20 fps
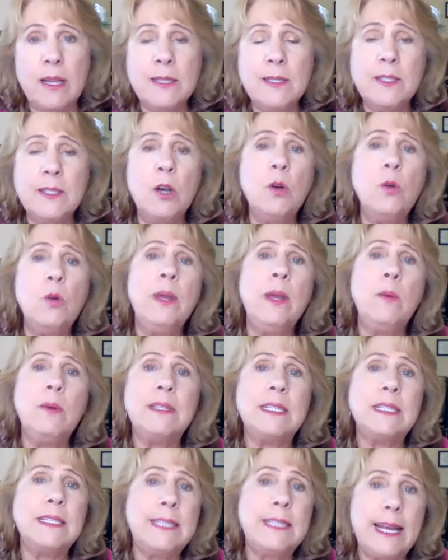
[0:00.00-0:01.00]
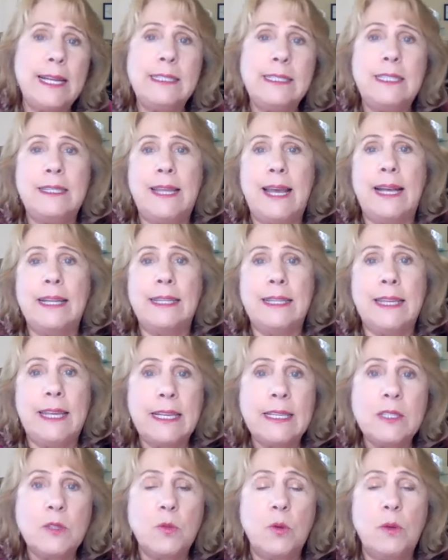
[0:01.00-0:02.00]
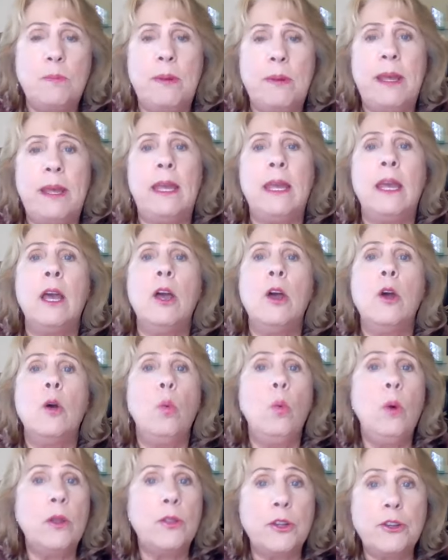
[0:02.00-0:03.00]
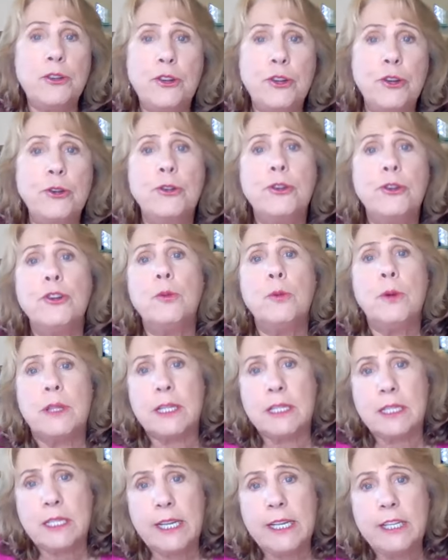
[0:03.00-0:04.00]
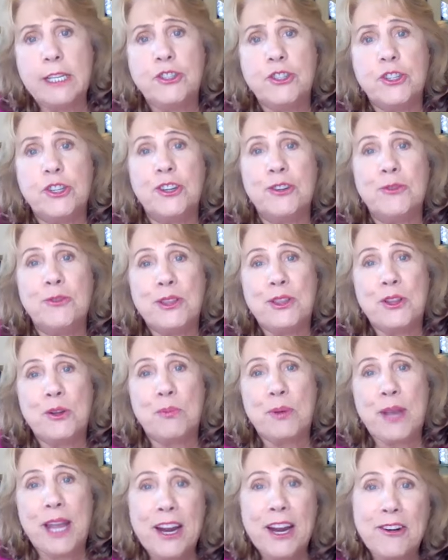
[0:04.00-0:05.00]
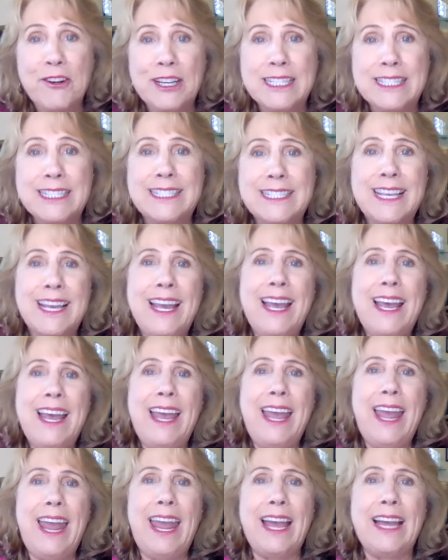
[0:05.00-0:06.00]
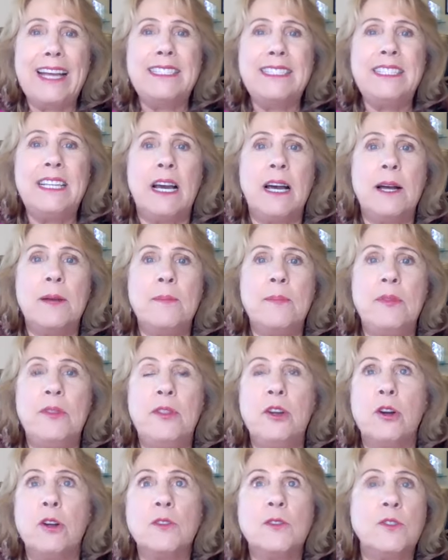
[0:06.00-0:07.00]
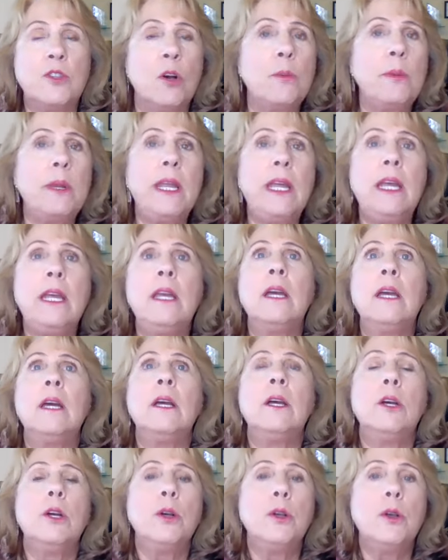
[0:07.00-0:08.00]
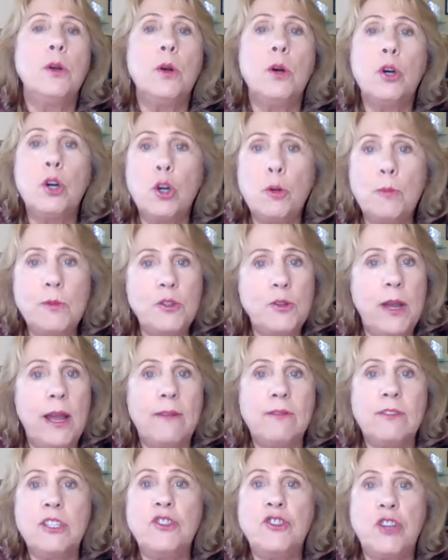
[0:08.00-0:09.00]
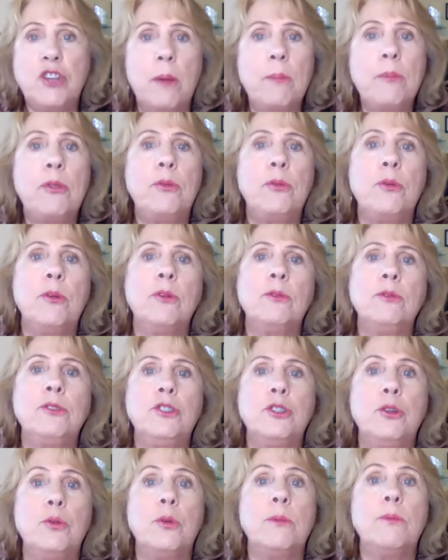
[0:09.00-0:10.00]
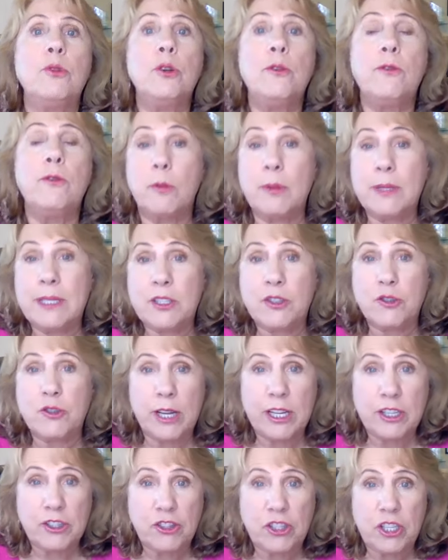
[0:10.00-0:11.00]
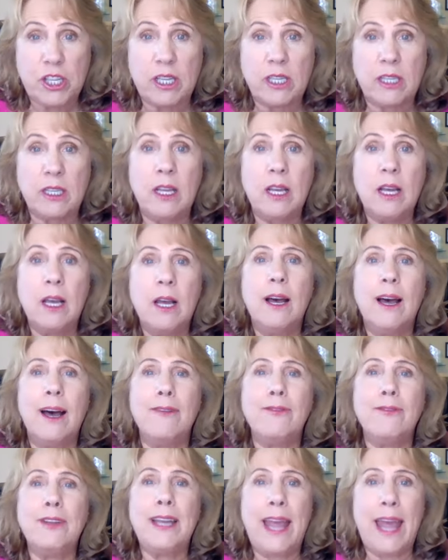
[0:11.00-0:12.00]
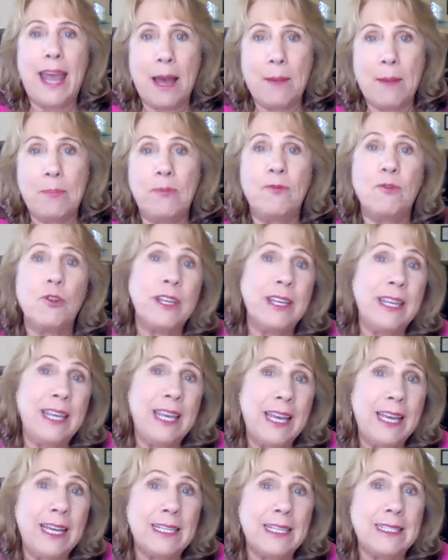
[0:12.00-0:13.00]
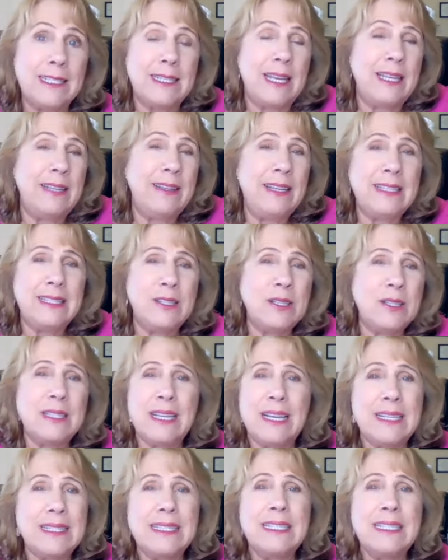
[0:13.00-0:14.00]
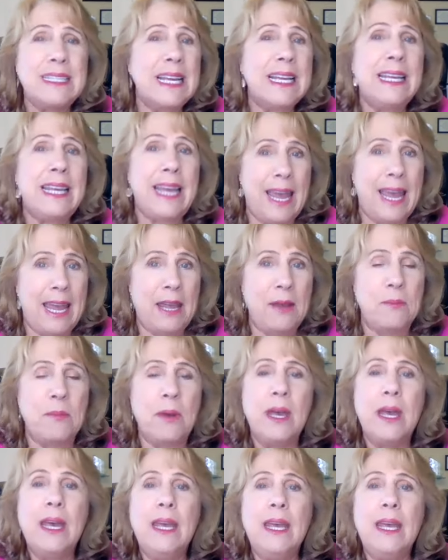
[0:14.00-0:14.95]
So it was intended that kids would be with a tutor, with a teacher, with their parents. And um, there are so many hoops you have to jump through to remove a restriction of an app for kids. And this is, isn't a game.